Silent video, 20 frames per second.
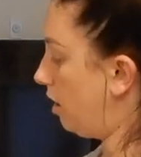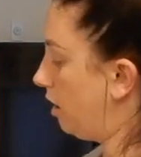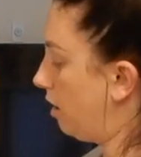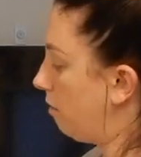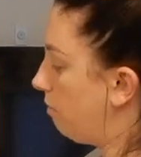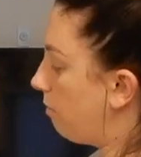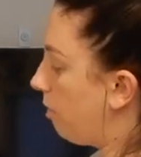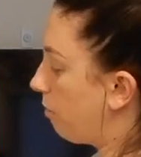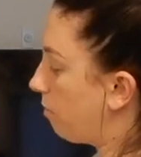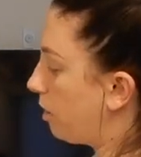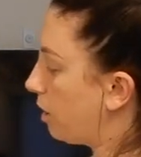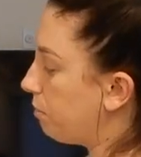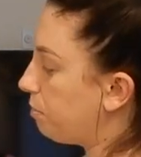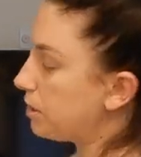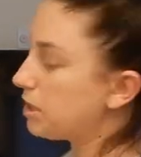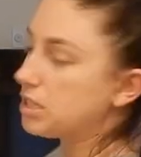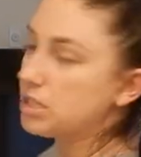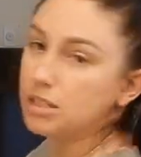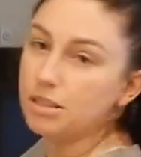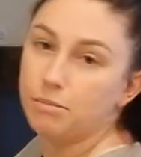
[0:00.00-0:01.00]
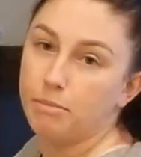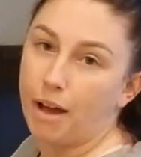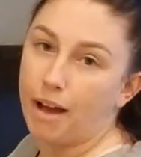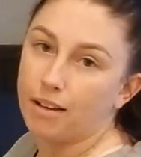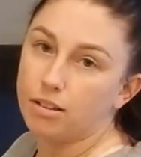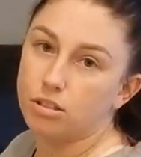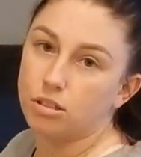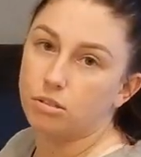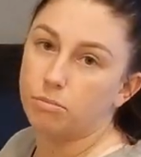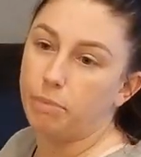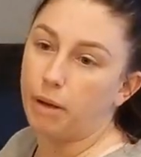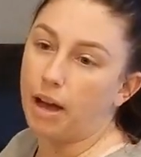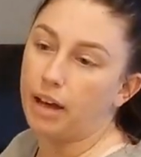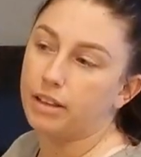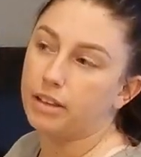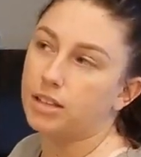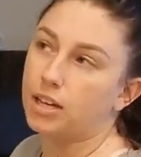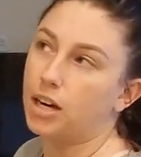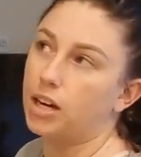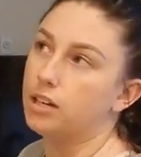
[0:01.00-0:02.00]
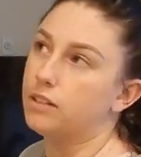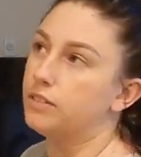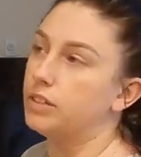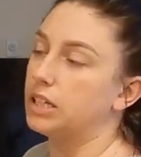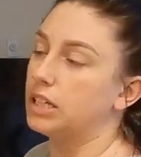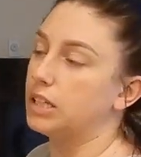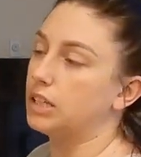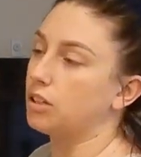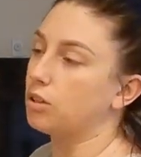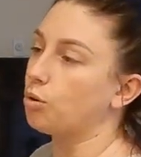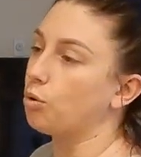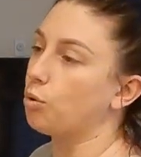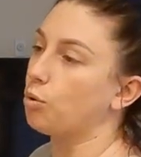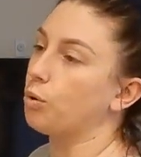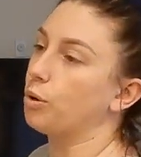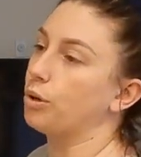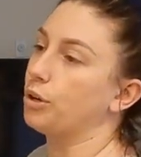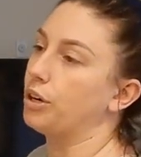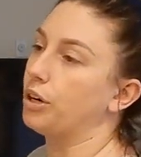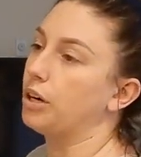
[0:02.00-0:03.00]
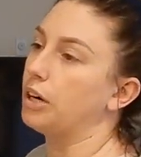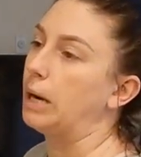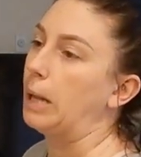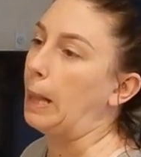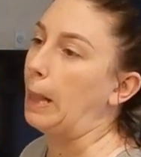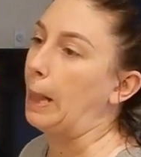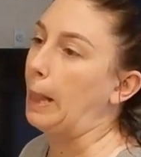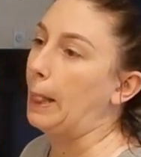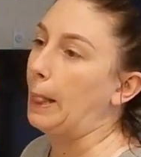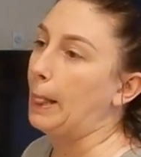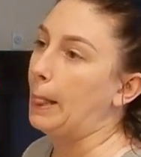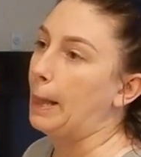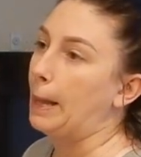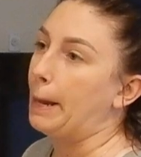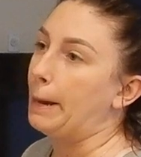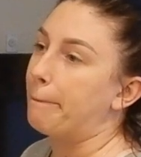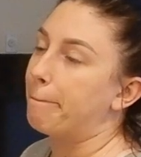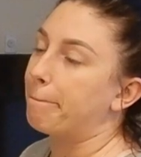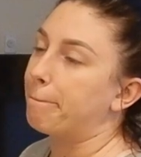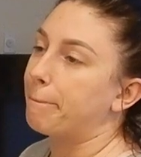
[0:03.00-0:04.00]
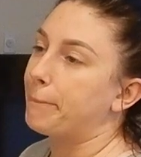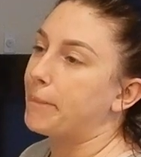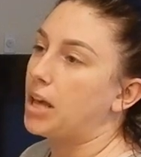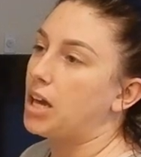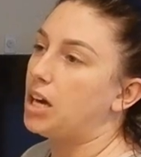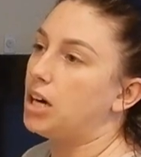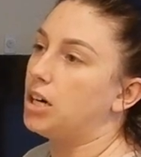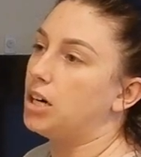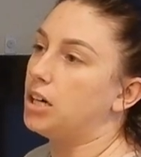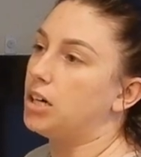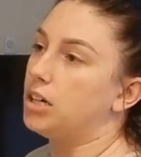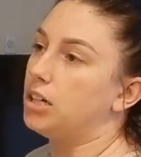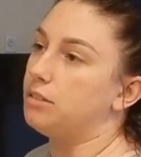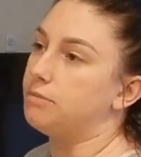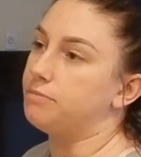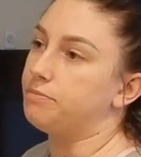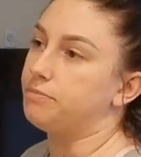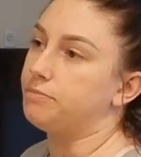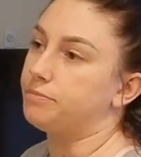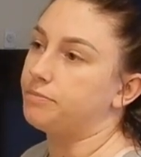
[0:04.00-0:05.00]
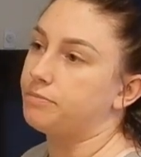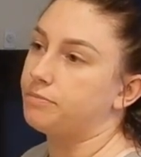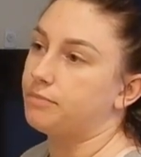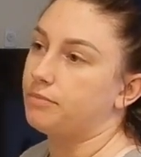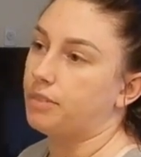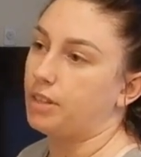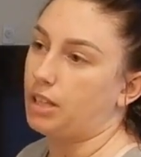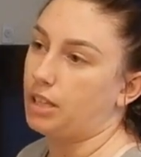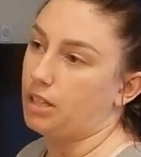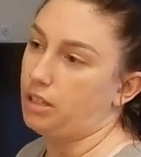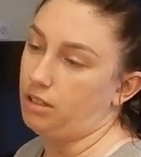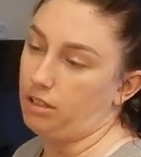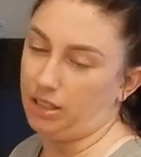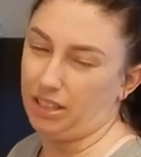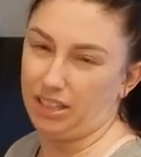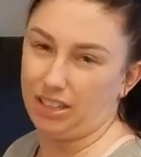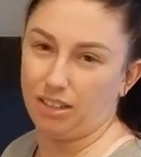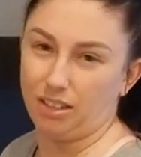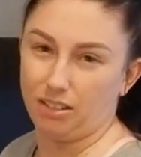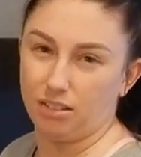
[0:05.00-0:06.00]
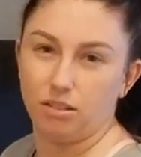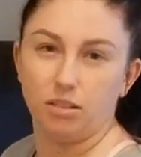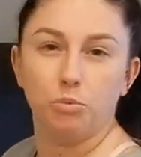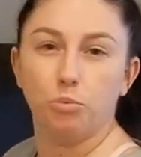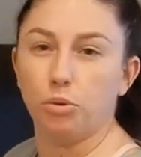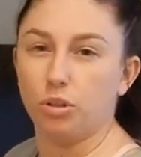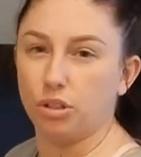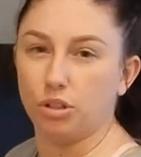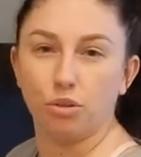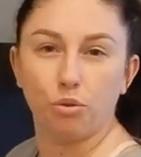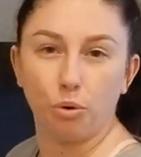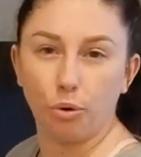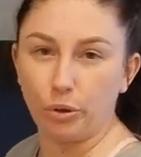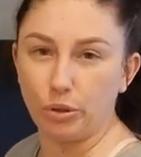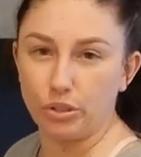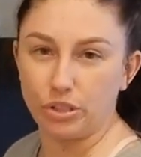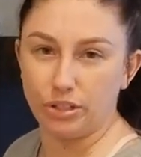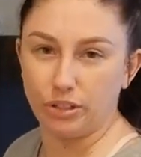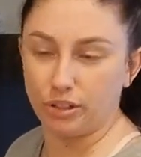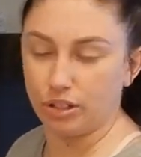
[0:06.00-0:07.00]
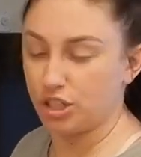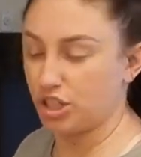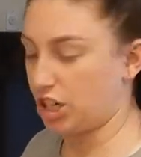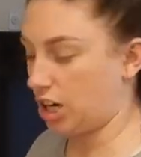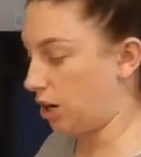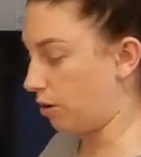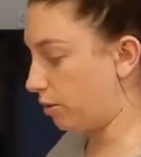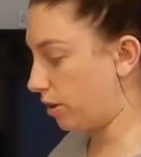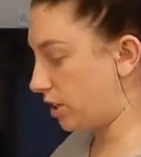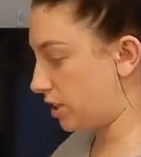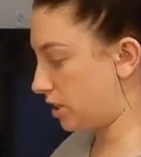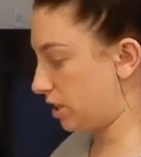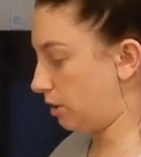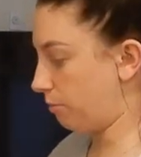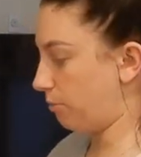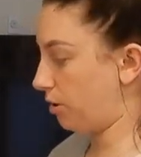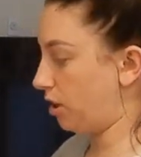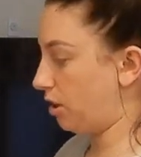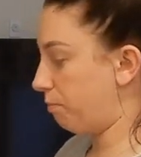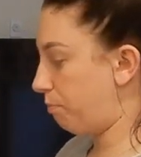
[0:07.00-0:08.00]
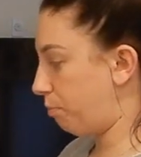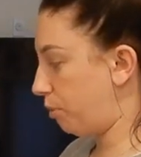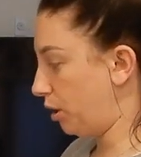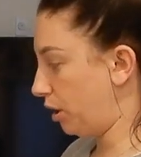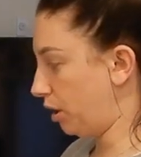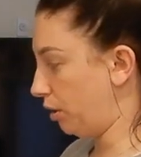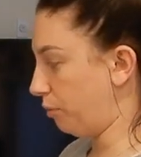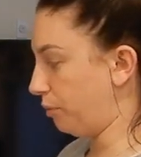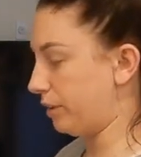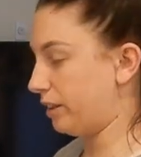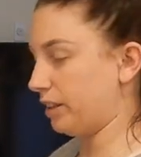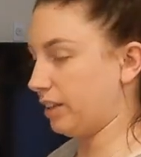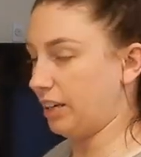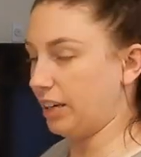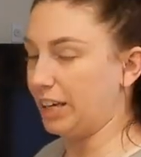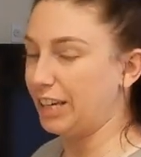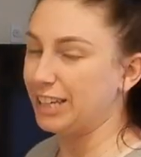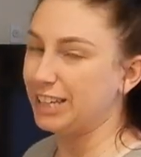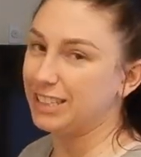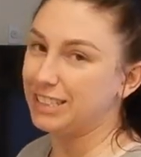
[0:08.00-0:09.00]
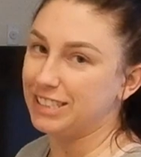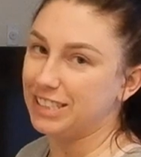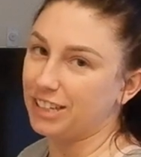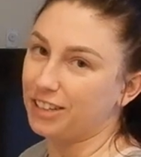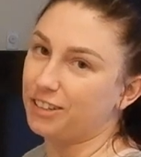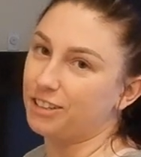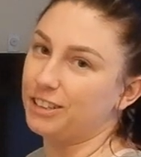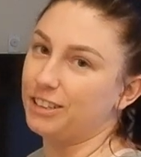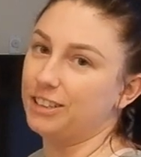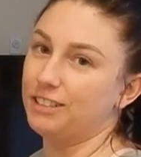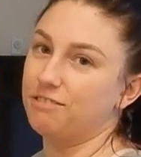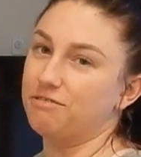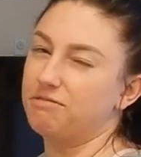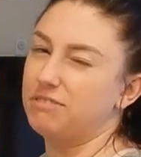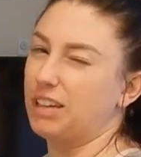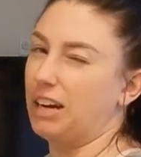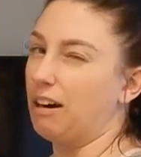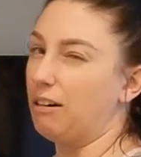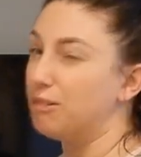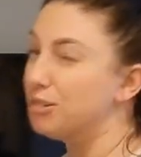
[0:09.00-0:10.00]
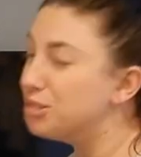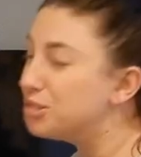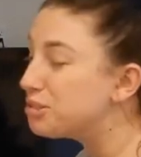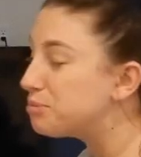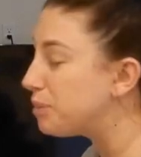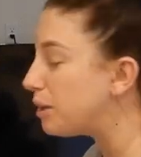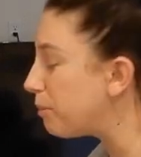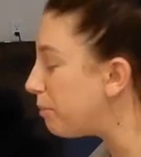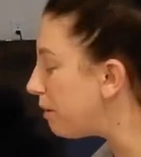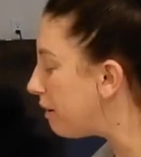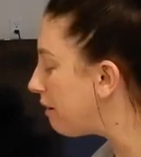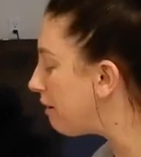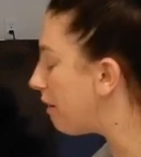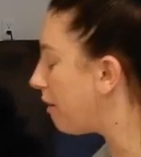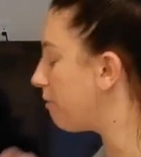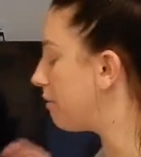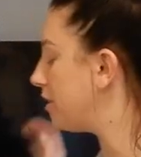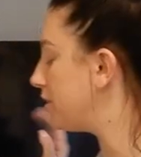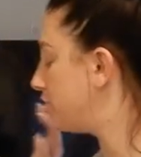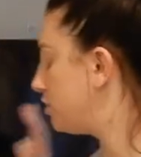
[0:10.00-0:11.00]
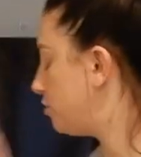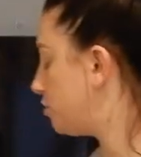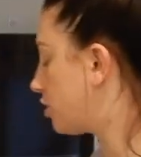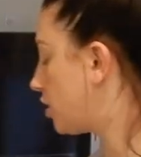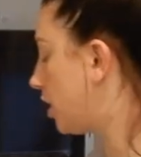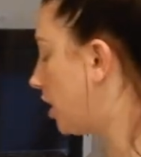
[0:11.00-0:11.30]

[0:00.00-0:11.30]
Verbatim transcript: Um, I'm gonna put this in the master bath, kind of like in the corner. Um, again, one of the corners near our showers. I'm gonna put it with like decorative towels, maybe. I'm not too